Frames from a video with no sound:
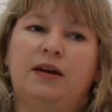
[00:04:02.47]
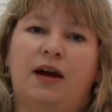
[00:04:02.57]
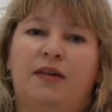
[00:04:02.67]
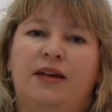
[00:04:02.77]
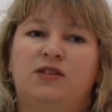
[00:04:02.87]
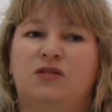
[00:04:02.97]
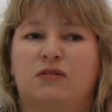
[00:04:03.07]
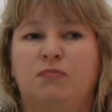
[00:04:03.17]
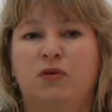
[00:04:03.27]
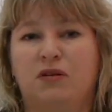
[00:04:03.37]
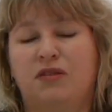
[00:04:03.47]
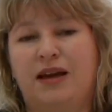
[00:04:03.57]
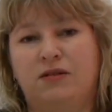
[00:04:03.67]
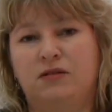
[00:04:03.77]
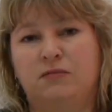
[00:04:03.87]
And they took more than
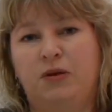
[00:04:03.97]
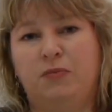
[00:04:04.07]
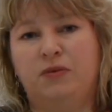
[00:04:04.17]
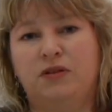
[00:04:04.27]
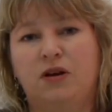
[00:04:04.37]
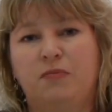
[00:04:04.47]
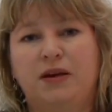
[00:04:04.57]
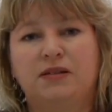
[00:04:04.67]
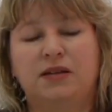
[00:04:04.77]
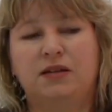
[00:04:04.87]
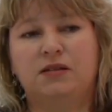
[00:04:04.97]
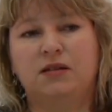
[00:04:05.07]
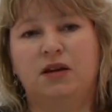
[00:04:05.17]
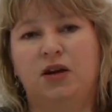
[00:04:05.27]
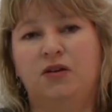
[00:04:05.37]
1,000 people with diabetes
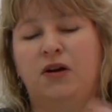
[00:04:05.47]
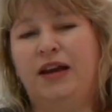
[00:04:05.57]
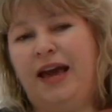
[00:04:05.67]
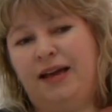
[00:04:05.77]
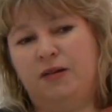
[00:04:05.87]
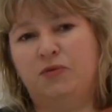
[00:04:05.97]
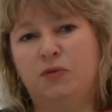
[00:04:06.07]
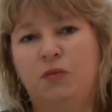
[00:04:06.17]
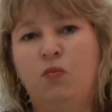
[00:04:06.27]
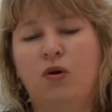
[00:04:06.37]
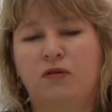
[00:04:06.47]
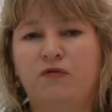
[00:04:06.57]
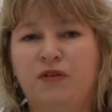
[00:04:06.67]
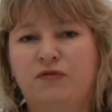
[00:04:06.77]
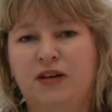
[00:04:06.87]
who'd only had it between 1 and
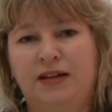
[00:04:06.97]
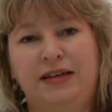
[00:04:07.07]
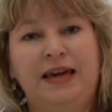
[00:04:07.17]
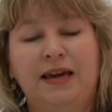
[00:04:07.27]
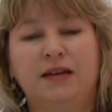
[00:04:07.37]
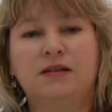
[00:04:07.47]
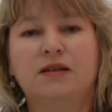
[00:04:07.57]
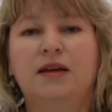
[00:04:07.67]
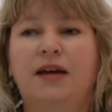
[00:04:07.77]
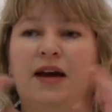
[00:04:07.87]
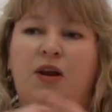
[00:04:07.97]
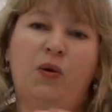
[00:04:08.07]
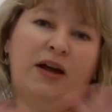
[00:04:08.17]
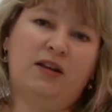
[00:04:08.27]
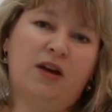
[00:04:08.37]
15 years and
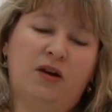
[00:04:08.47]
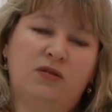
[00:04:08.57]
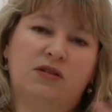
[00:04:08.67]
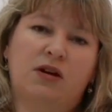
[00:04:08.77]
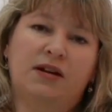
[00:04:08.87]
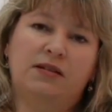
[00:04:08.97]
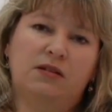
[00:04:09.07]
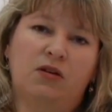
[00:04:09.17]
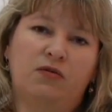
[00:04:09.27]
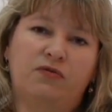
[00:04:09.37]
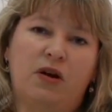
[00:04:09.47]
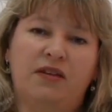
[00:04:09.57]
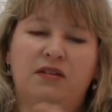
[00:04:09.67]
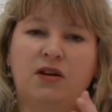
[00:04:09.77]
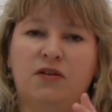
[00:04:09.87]
who had no signs of
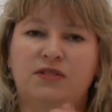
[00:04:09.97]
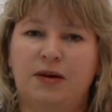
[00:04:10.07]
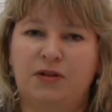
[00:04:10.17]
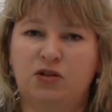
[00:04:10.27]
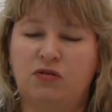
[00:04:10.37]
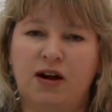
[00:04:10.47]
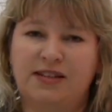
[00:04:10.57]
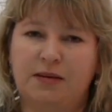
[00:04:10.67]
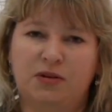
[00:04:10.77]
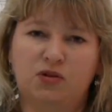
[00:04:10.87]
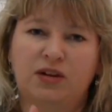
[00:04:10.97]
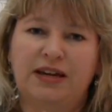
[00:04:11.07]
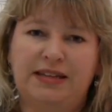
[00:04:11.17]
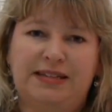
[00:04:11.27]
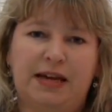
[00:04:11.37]
either nerve damage or eye damage or
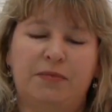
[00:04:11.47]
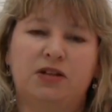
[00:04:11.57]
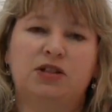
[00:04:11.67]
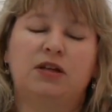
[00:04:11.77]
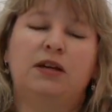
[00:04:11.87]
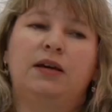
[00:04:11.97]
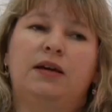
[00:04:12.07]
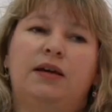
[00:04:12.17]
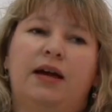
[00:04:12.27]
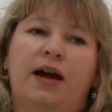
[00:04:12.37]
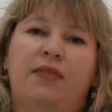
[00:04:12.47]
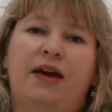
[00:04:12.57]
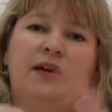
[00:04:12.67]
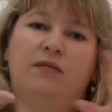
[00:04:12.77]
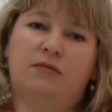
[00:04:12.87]
kidney damage. And
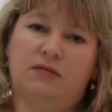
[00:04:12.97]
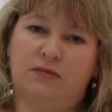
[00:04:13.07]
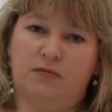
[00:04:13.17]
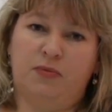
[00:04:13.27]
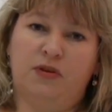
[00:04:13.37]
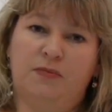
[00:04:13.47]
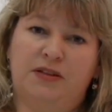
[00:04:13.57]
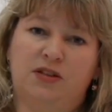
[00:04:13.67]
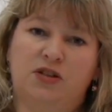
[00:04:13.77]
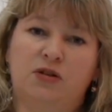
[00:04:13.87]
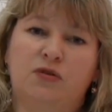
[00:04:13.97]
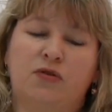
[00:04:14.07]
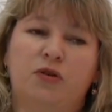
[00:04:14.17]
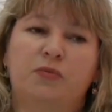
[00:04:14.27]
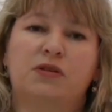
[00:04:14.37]
they put them into two
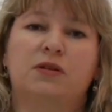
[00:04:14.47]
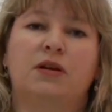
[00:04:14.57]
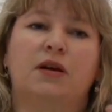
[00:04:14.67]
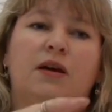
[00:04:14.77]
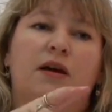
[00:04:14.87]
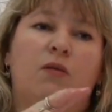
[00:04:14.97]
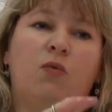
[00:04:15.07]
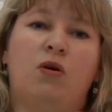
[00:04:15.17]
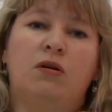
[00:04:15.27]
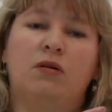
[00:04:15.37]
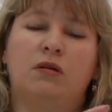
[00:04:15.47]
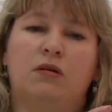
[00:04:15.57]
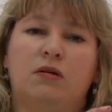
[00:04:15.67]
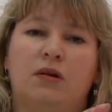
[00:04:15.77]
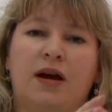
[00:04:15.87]
groups.
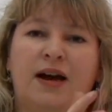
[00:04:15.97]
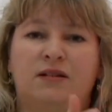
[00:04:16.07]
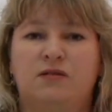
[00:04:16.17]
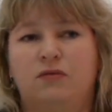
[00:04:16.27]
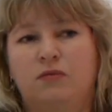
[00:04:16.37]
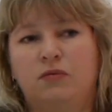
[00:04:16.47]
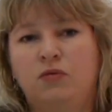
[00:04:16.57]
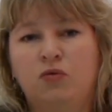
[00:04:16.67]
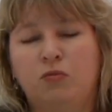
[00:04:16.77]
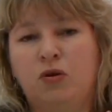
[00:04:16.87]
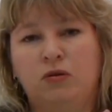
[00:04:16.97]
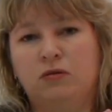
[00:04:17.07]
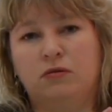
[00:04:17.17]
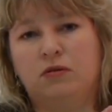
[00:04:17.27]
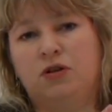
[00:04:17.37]
One had
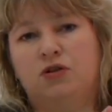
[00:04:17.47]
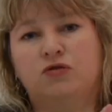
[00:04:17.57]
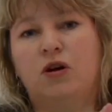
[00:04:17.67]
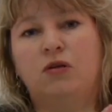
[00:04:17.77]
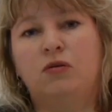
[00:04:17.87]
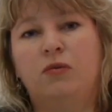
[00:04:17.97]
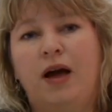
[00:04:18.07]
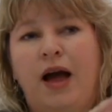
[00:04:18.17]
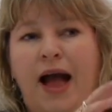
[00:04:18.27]
normal control